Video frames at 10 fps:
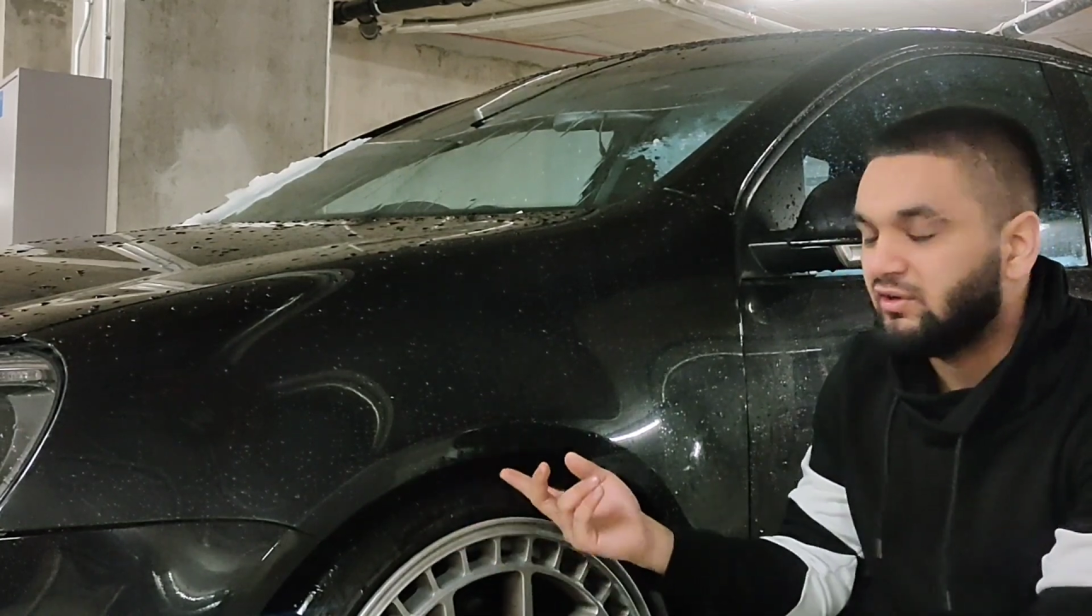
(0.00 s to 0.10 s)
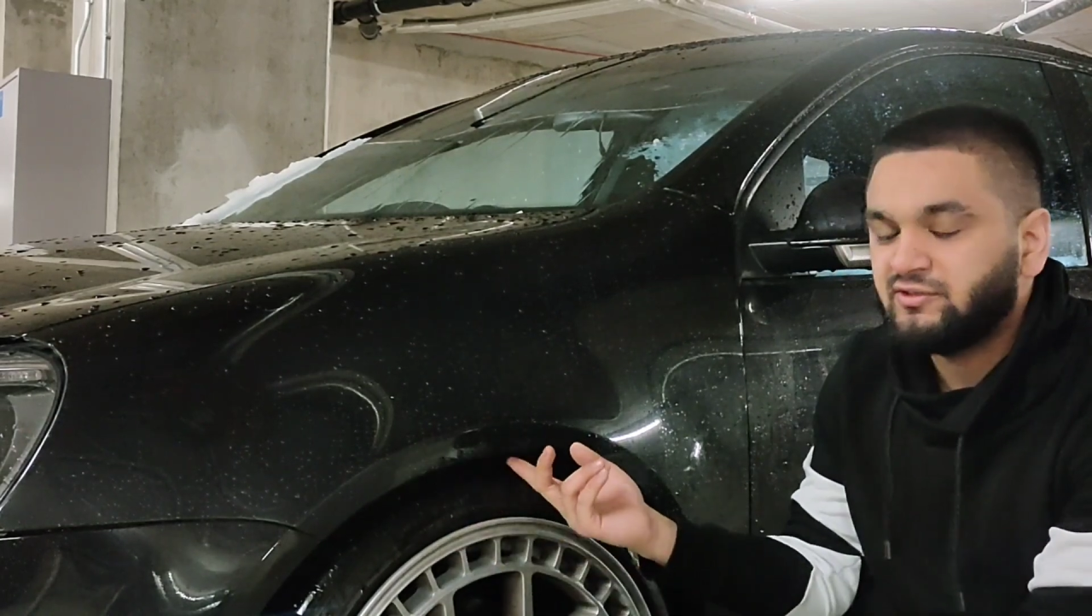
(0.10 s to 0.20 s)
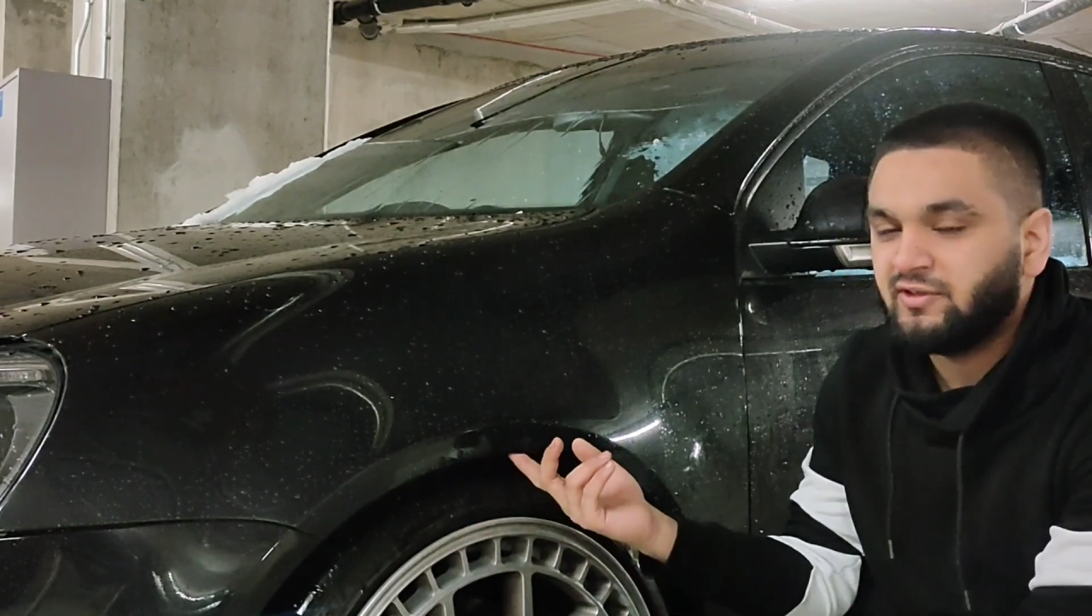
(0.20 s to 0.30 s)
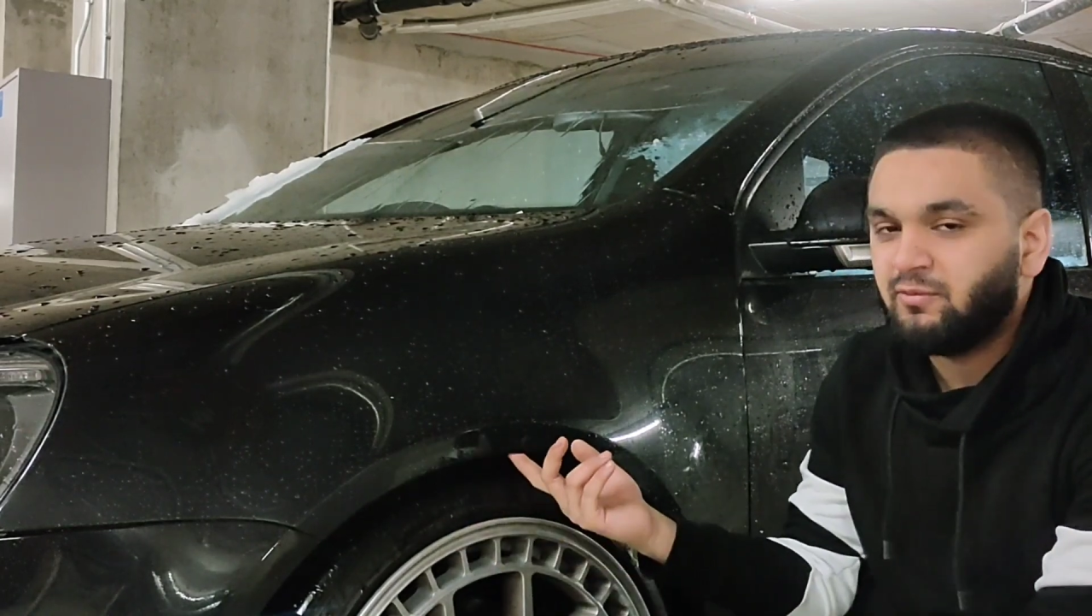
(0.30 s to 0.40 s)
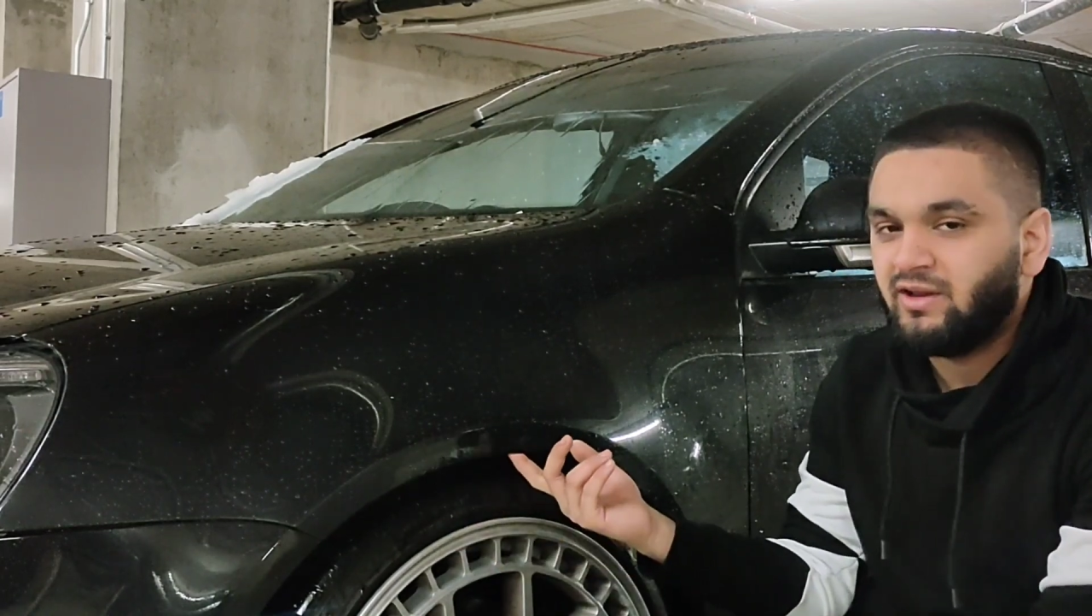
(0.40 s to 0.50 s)

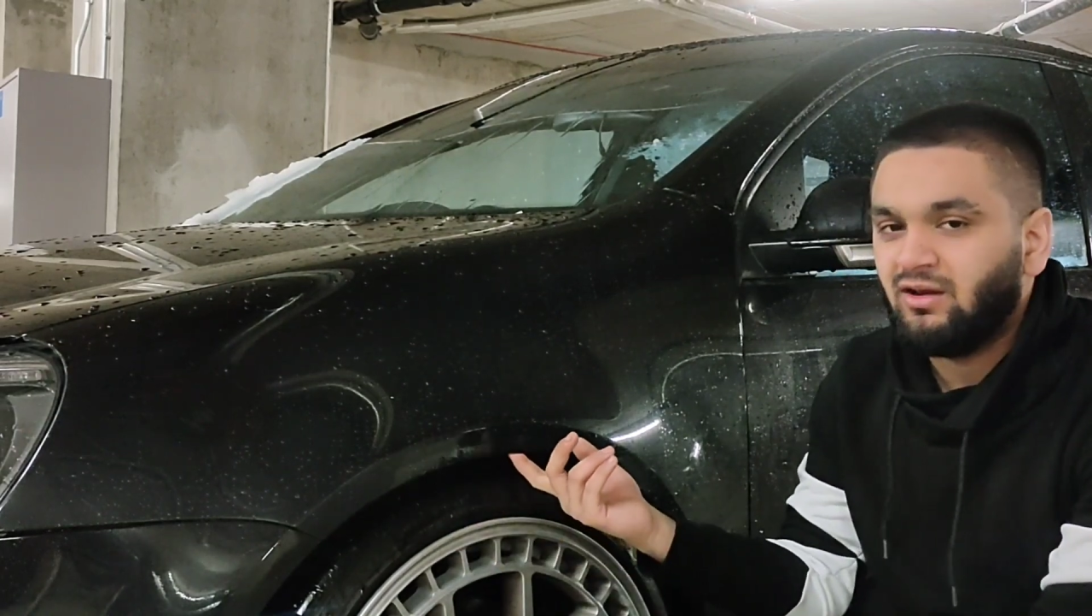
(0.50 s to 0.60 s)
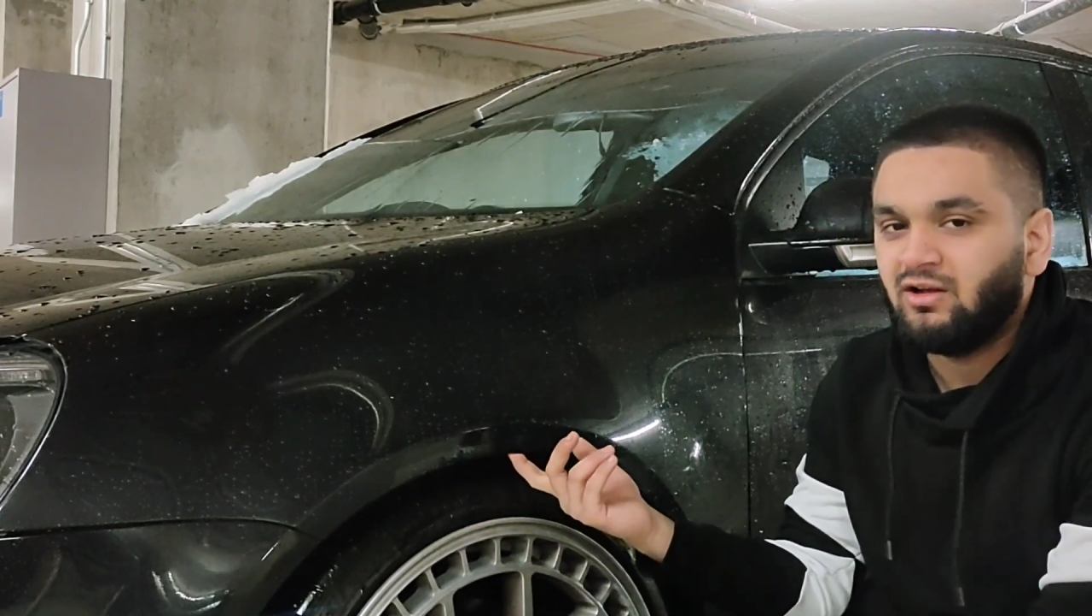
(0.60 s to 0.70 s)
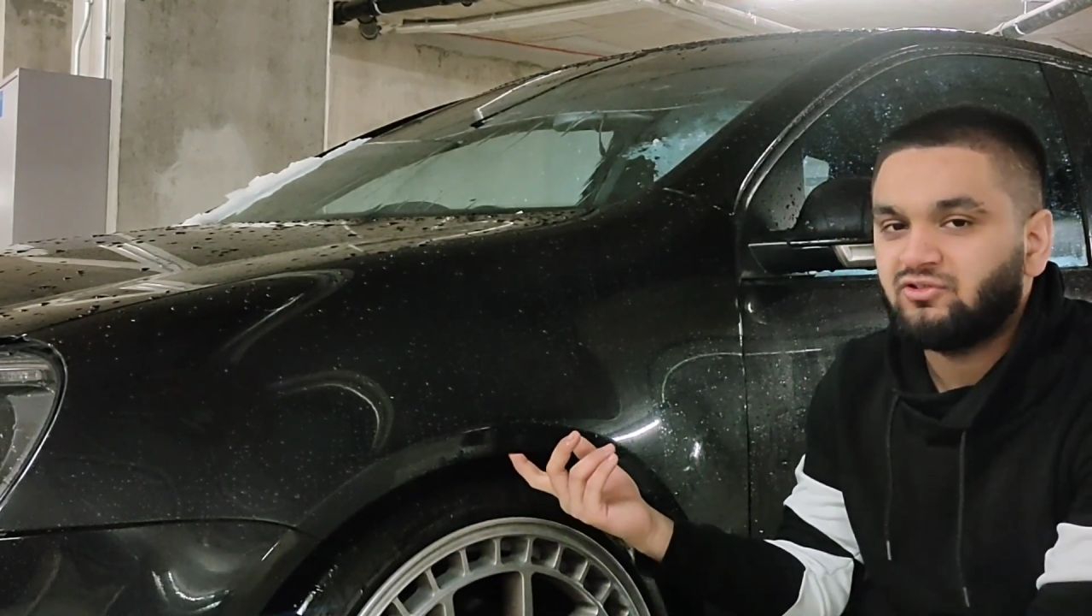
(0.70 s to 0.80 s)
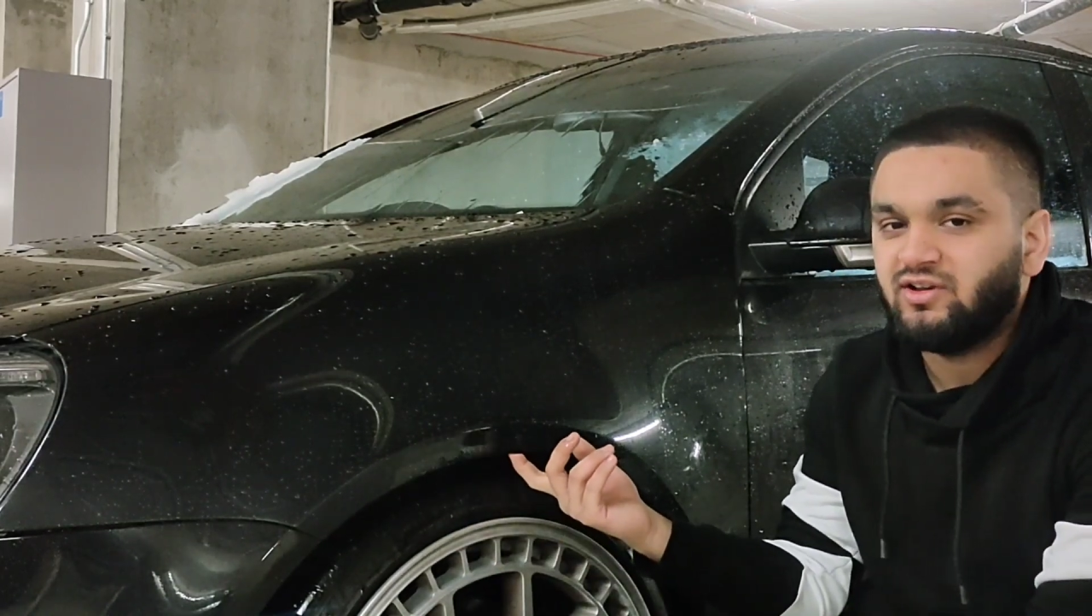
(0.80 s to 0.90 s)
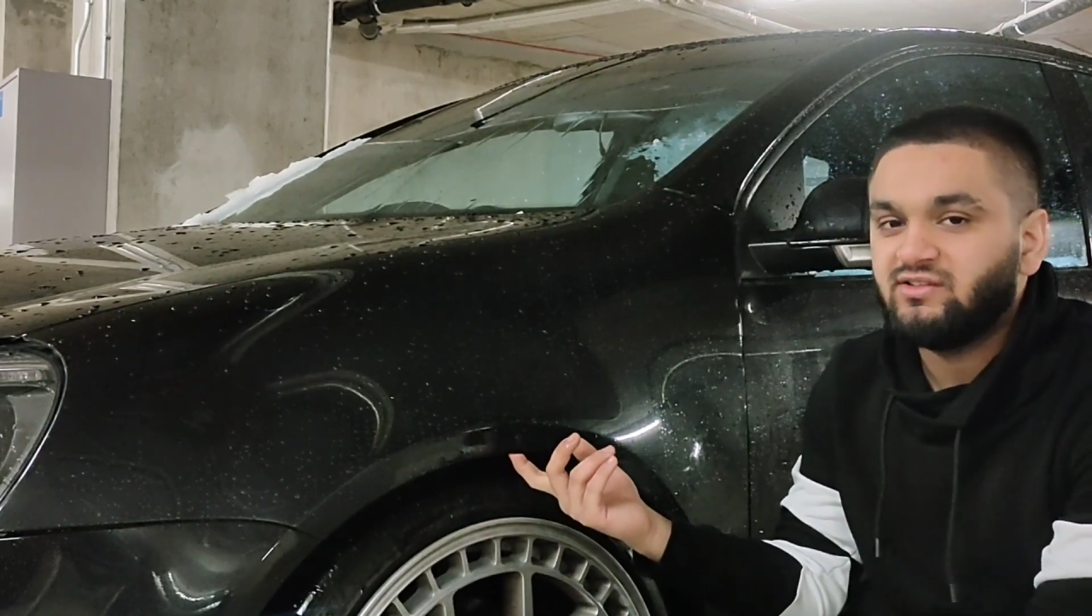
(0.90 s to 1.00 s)
rusty wheel
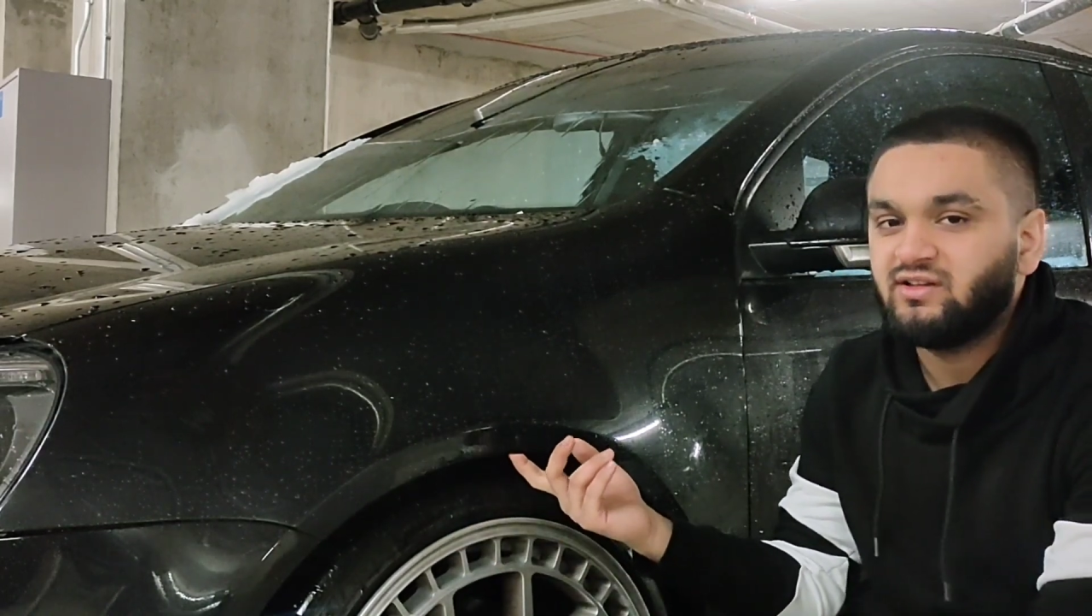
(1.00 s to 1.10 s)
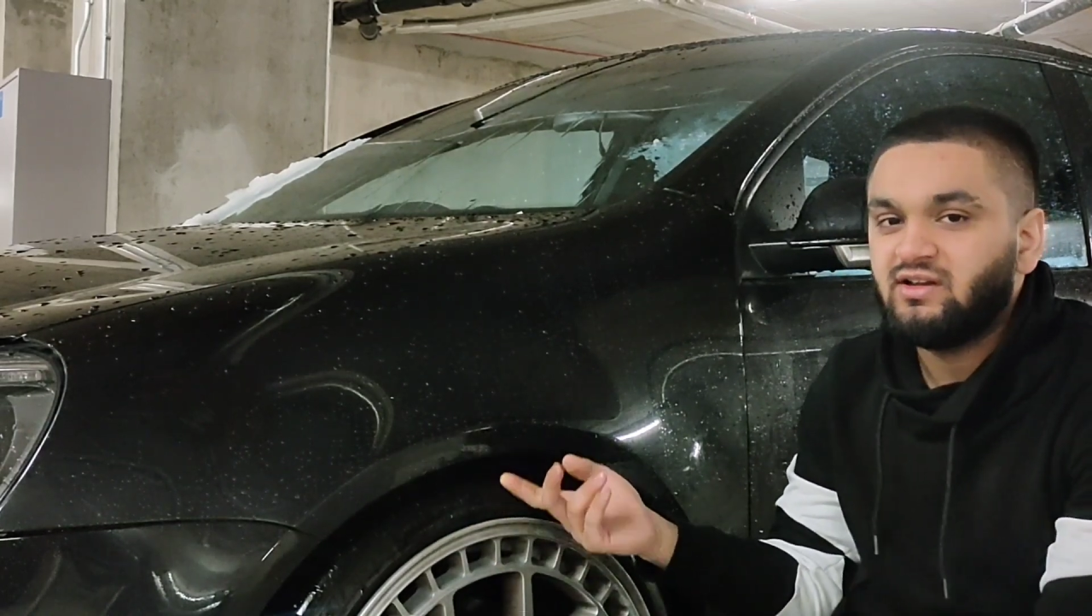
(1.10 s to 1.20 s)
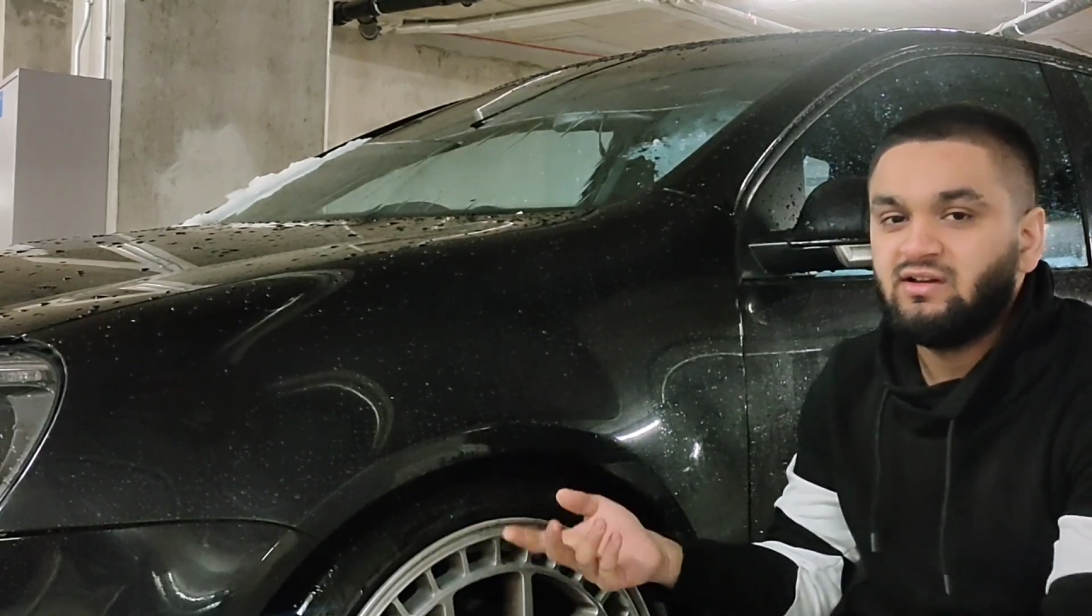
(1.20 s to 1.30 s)
arches,